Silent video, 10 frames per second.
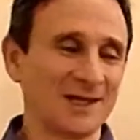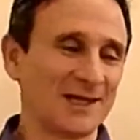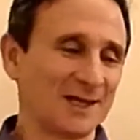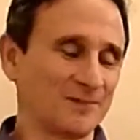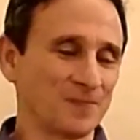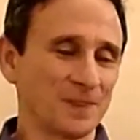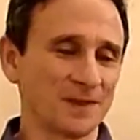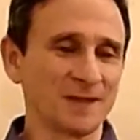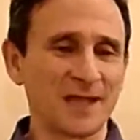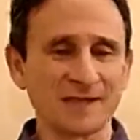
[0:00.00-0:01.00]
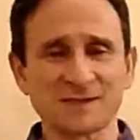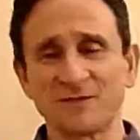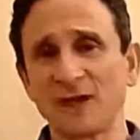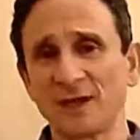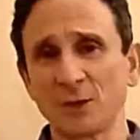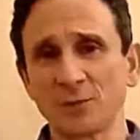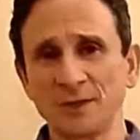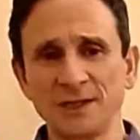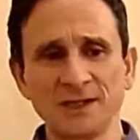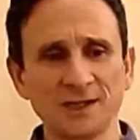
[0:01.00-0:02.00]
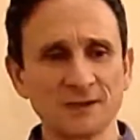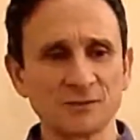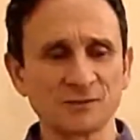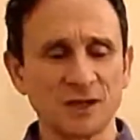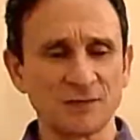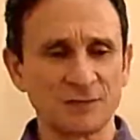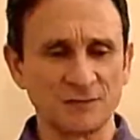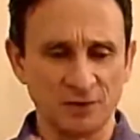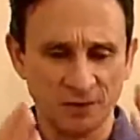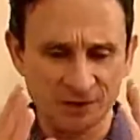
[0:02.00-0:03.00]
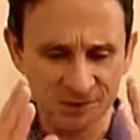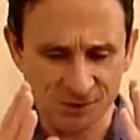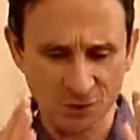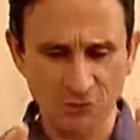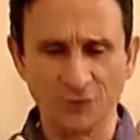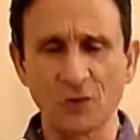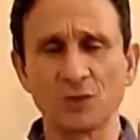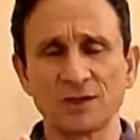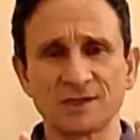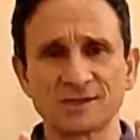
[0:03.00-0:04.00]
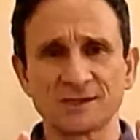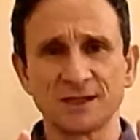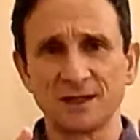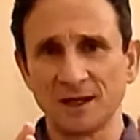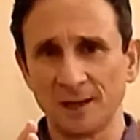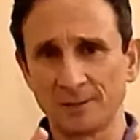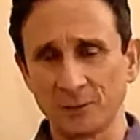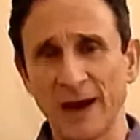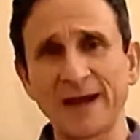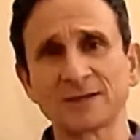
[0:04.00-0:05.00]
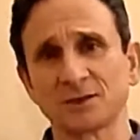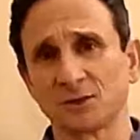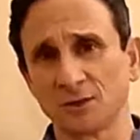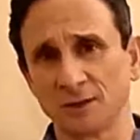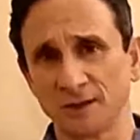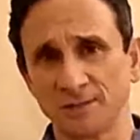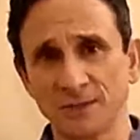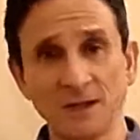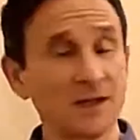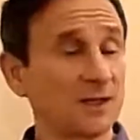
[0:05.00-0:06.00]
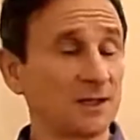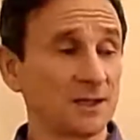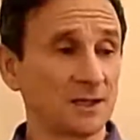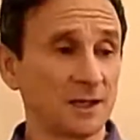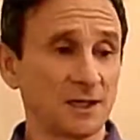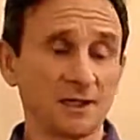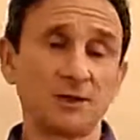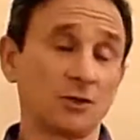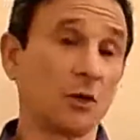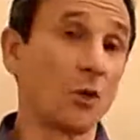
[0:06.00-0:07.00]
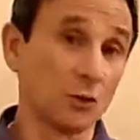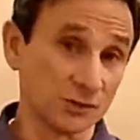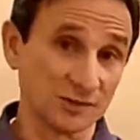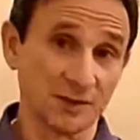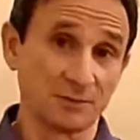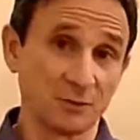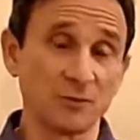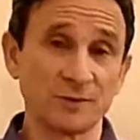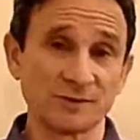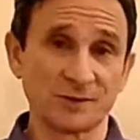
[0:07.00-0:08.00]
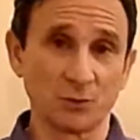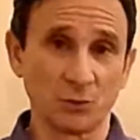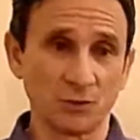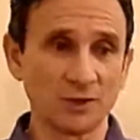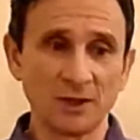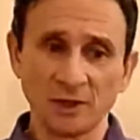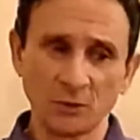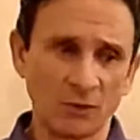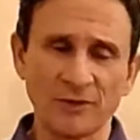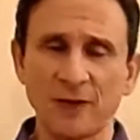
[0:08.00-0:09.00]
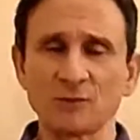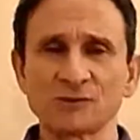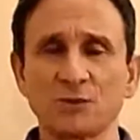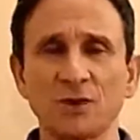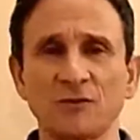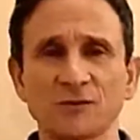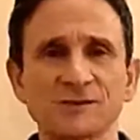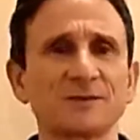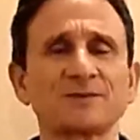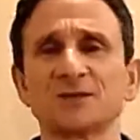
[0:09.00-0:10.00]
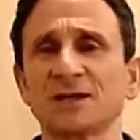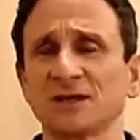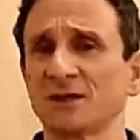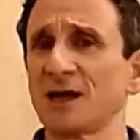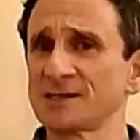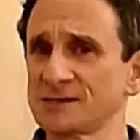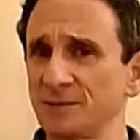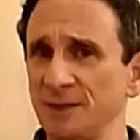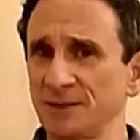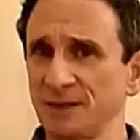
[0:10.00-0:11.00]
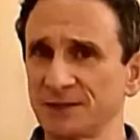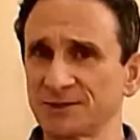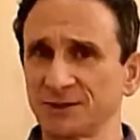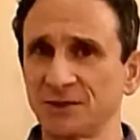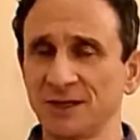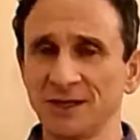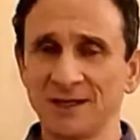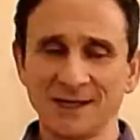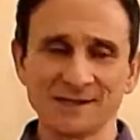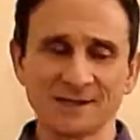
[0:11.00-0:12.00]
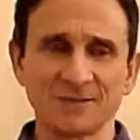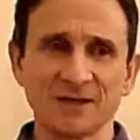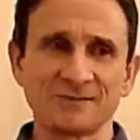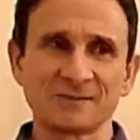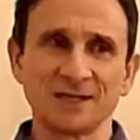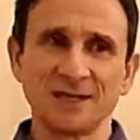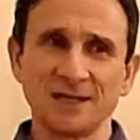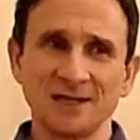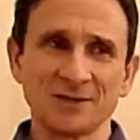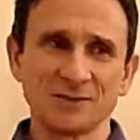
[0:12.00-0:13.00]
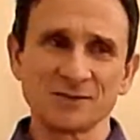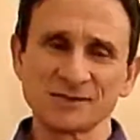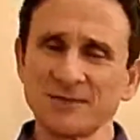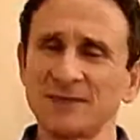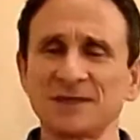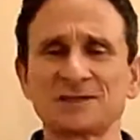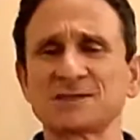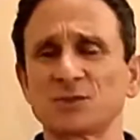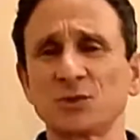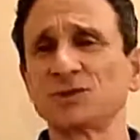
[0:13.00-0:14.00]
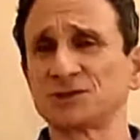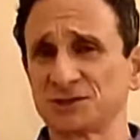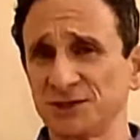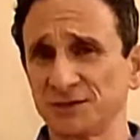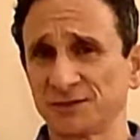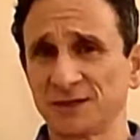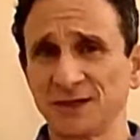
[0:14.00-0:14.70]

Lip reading: In the case of NLP, it was often so focused on practical goals and improvements in the world. And while that was wonderful, sometimes you kind of lost the big picture. And sometimes there was something that just wouldn't shift.